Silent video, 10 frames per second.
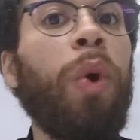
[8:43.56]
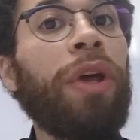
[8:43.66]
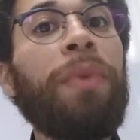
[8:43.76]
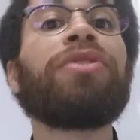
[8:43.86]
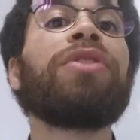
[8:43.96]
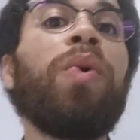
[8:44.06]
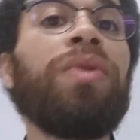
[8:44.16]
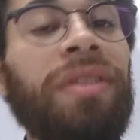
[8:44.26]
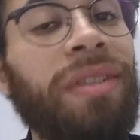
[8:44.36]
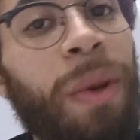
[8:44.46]
or they were
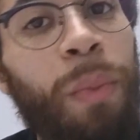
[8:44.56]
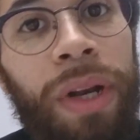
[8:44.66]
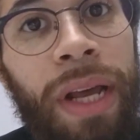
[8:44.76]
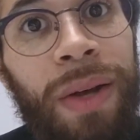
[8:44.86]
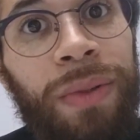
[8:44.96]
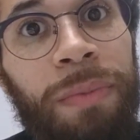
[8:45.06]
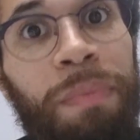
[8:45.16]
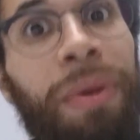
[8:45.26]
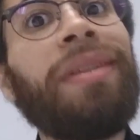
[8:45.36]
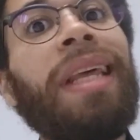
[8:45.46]
sold to someone else.
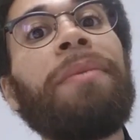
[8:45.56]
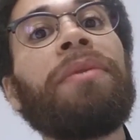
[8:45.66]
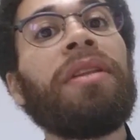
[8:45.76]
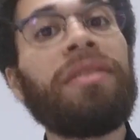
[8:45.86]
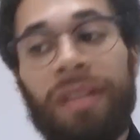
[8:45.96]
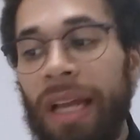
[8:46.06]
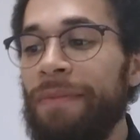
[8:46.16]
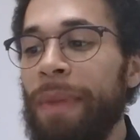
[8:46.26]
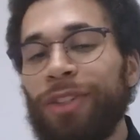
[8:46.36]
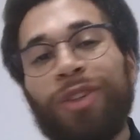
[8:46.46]
But the
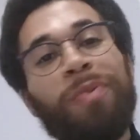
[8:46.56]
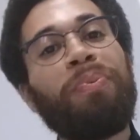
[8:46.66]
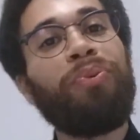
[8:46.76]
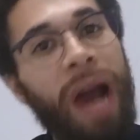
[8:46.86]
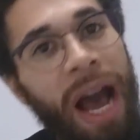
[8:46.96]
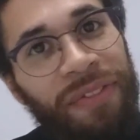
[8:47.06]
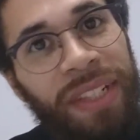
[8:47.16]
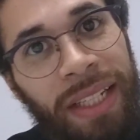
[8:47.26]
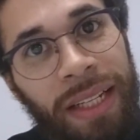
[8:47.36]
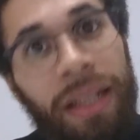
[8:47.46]
slave master
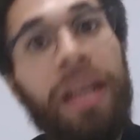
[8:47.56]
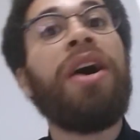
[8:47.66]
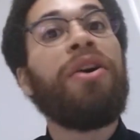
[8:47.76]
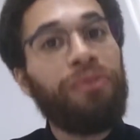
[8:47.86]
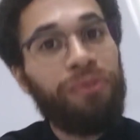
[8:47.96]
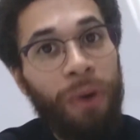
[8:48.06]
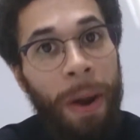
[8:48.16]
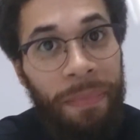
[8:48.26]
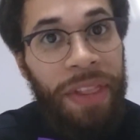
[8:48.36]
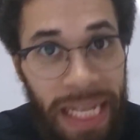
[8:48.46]
profited
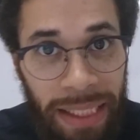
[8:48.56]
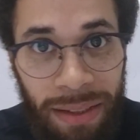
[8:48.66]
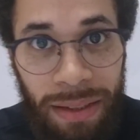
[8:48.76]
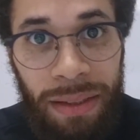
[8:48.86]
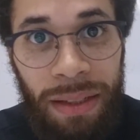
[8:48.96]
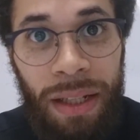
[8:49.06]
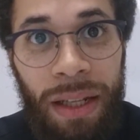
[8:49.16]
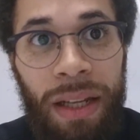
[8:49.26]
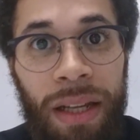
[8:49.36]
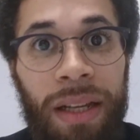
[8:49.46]
from this.
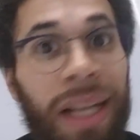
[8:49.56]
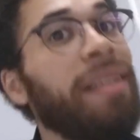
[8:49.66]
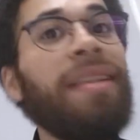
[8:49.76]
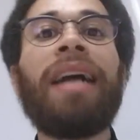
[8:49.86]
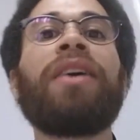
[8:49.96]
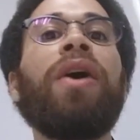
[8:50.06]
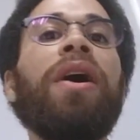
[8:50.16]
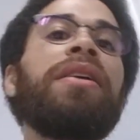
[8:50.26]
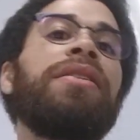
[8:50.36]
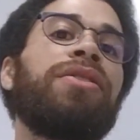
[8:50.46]
It did not
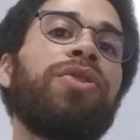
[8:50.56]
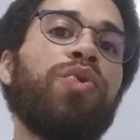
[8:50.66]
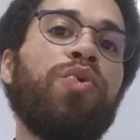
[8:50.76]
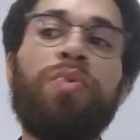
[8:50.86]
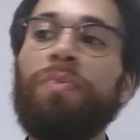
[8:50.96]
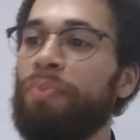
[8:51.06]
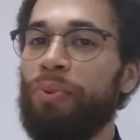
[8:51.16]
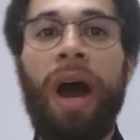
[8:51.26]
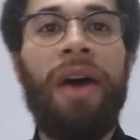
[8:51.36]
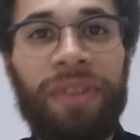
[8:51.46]
cut into
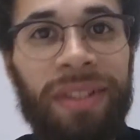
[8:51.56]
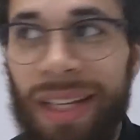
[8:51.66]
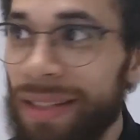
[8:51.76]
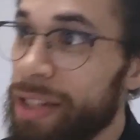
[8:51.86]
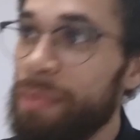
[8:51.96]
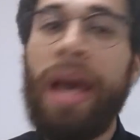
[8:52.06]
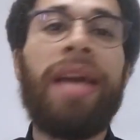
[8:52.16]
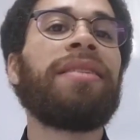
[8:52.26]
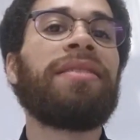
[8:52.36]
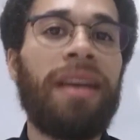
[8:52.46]
profits, as this
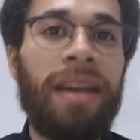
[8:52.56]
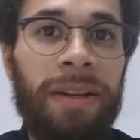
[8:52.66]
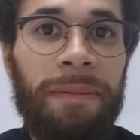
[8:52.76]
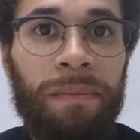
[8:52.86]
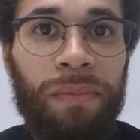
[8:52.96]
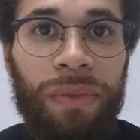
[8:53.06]
man is saying.